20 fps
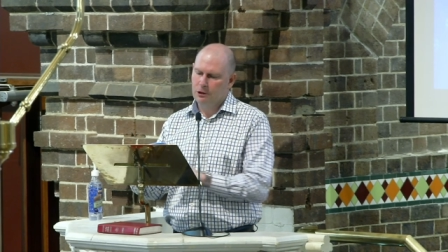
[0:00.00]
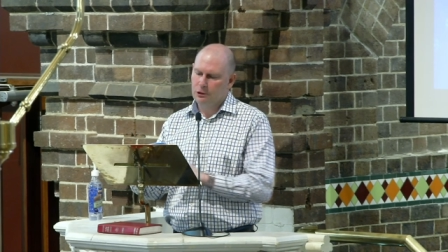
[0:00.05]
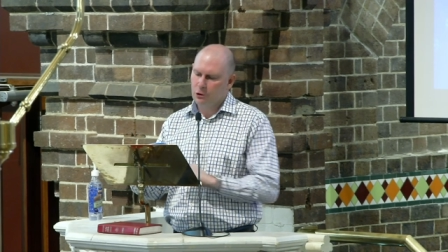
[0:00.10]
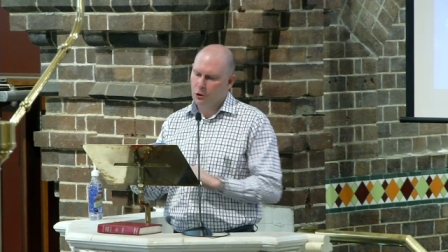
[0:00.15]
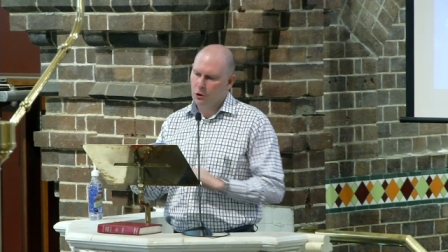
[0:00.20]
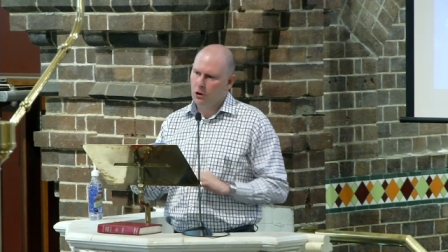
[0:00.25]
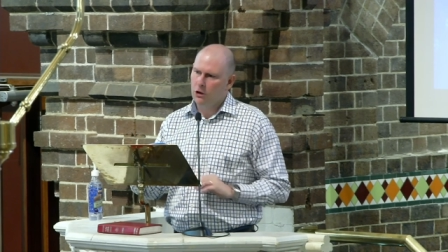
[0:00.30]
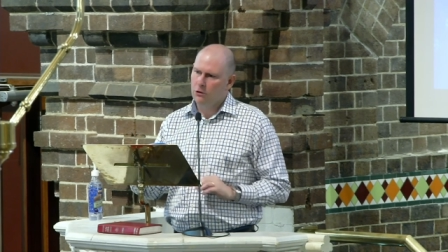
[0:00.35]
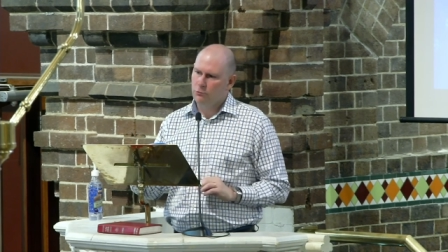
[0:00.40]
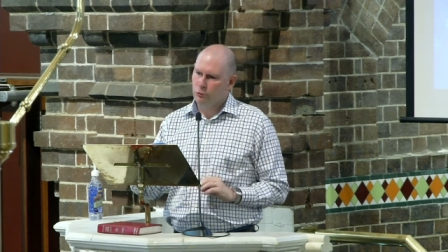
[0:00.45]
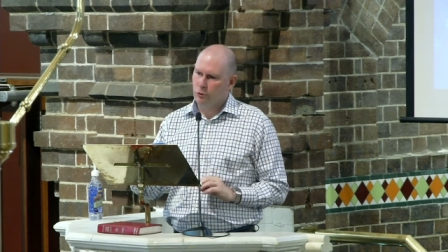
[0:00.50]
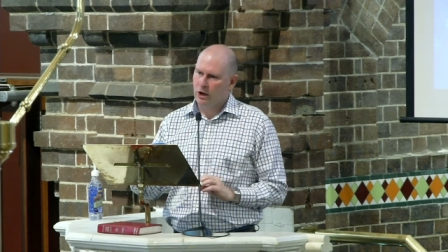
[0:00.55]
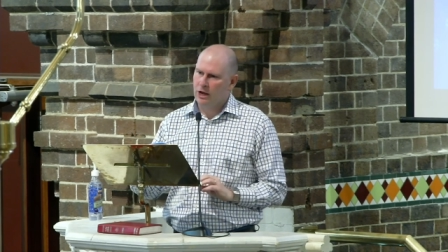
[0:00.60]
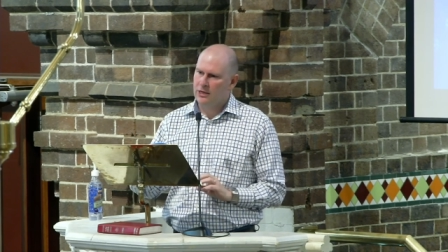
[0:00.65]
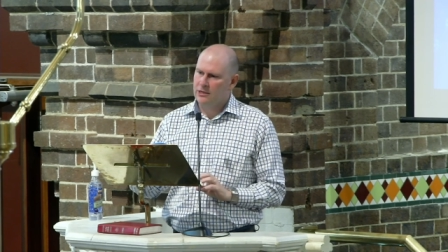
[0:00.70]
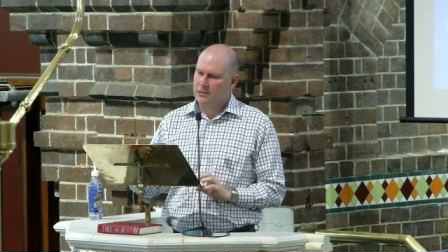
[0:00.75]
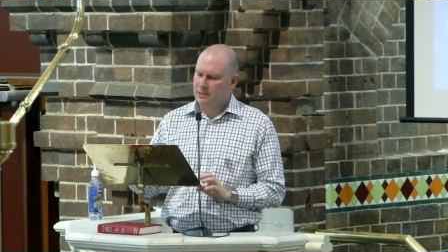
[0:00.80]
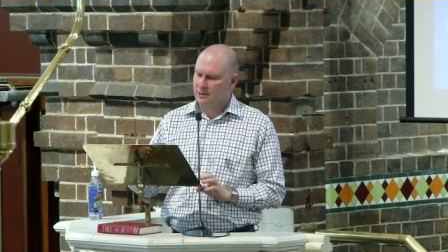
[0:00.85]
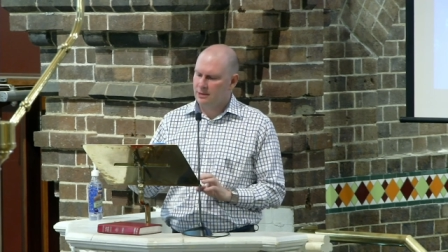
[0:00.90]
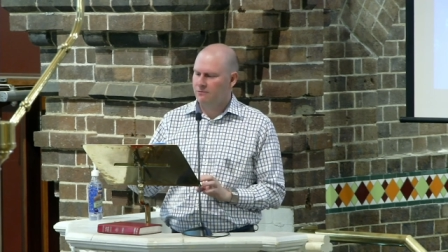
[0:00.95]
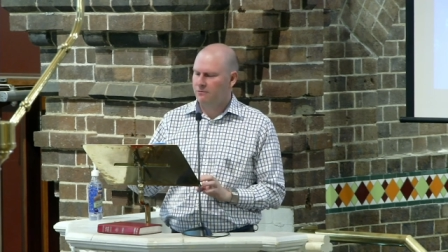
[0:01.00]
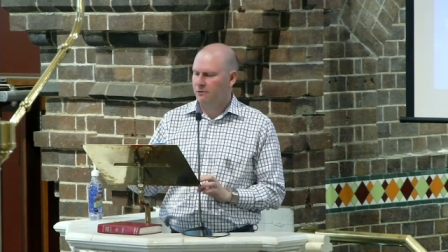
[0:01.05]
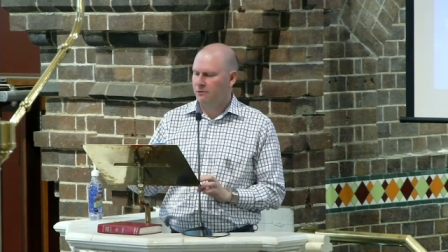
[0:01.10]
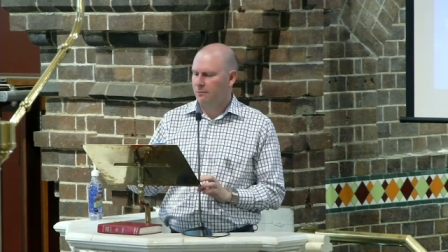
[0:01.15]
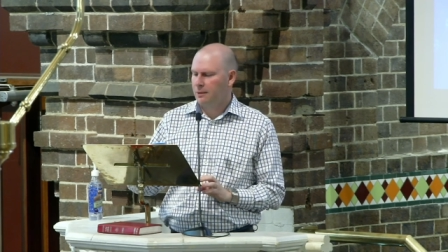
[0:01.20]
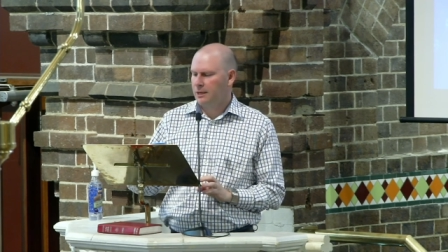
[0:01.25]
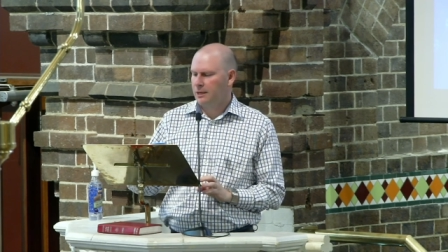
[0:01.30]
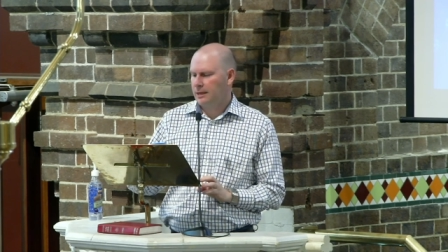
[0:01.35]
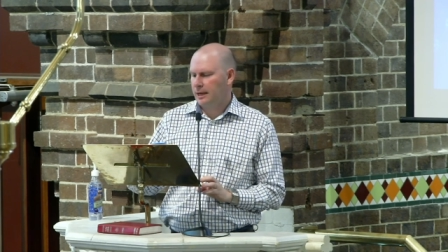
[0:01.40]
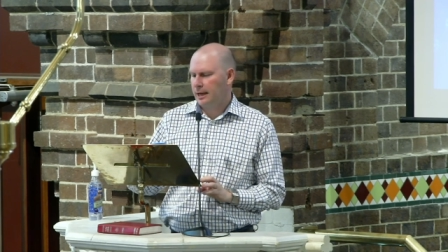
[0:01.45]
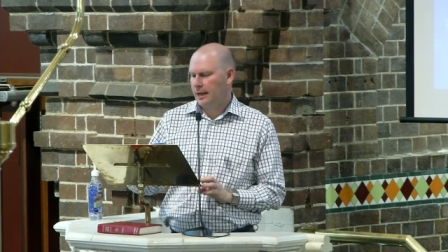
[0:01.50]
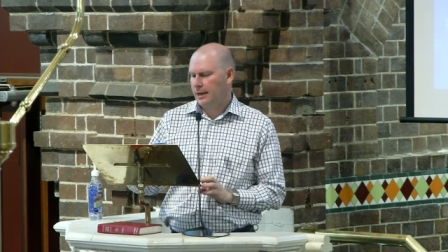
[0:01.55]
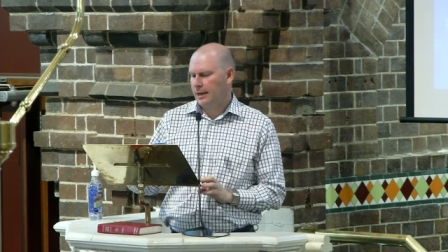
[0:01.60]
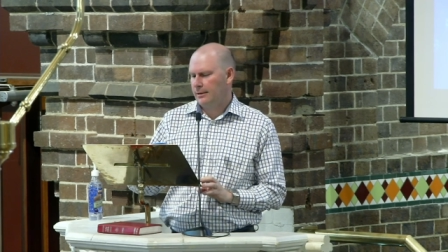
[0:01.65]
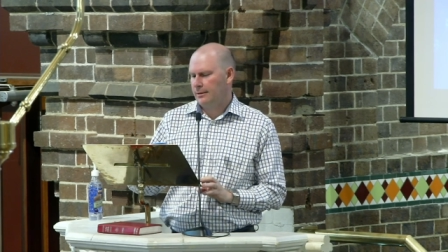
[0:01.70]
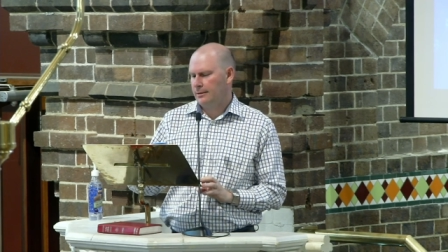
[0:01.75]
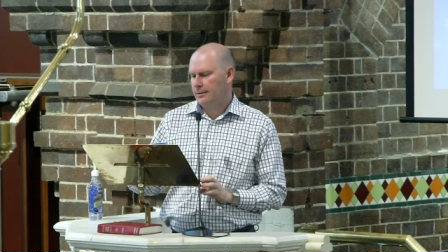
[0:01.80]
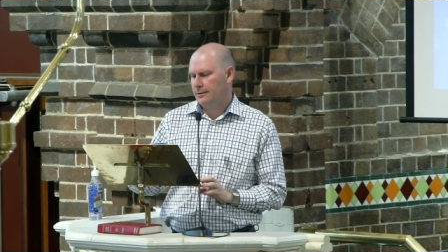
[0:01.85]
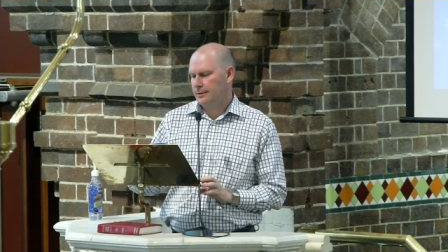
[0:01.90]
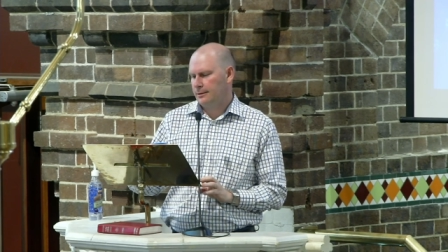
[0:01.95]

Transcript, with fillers: God raised him from the dead,